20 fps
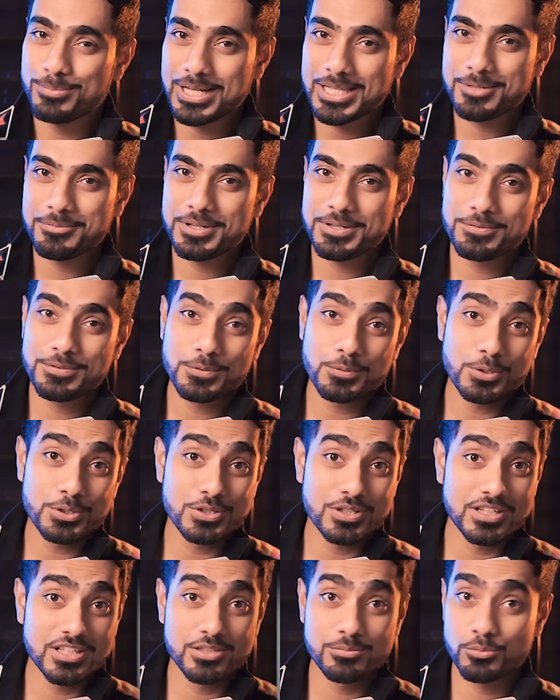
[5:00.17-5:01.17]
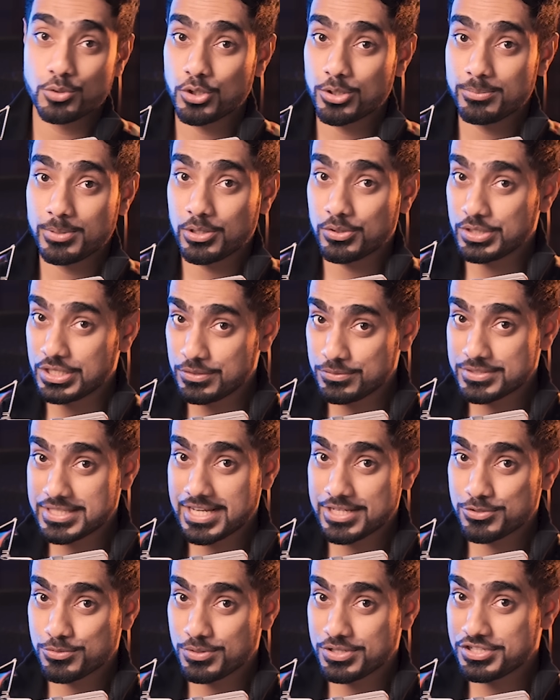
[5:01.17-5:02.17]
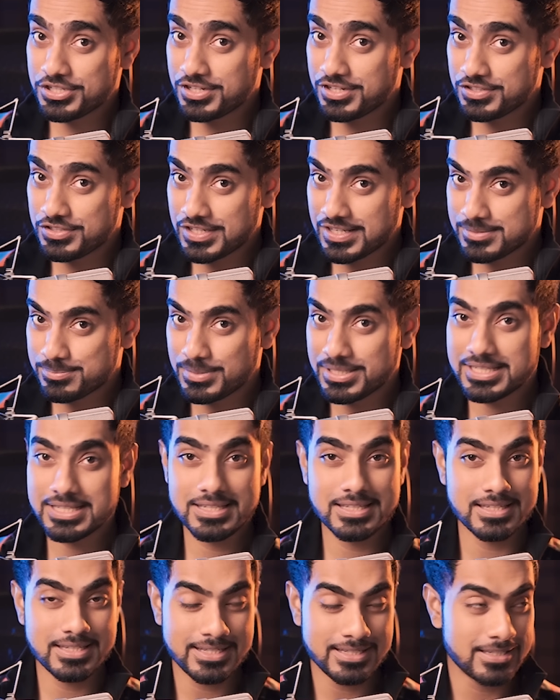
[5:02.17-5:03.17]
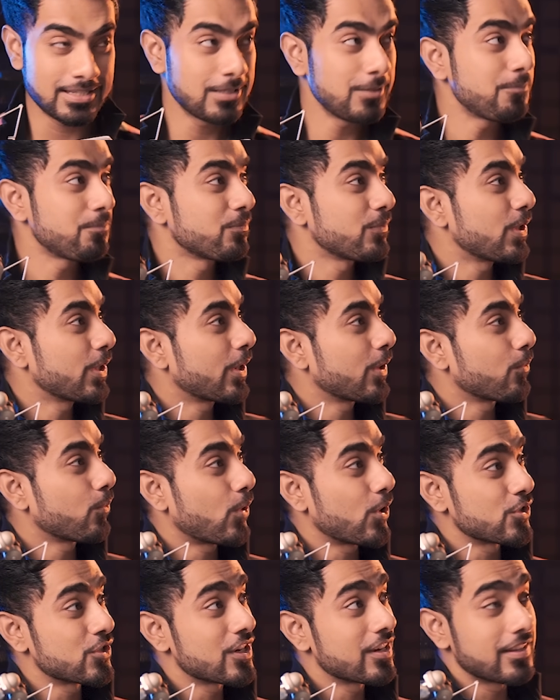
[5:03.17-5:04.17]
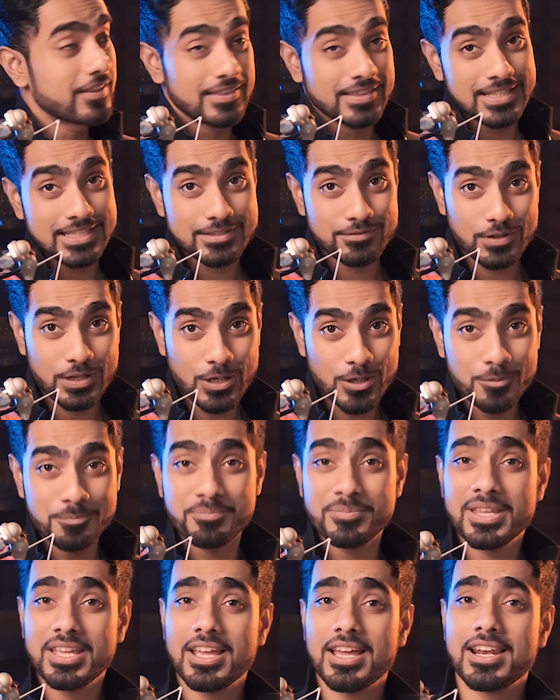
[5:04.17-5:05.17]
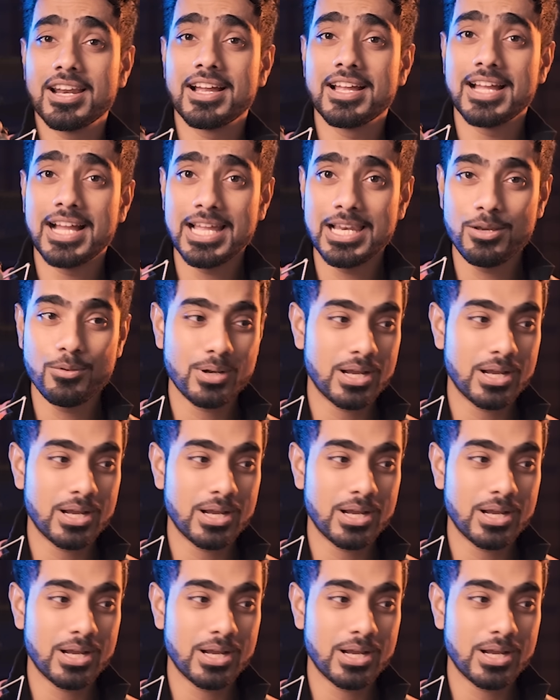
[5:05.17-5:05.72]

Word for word: By the way, if you want to learn more about hue saturation adjustment in detail, you can watch this video and I highly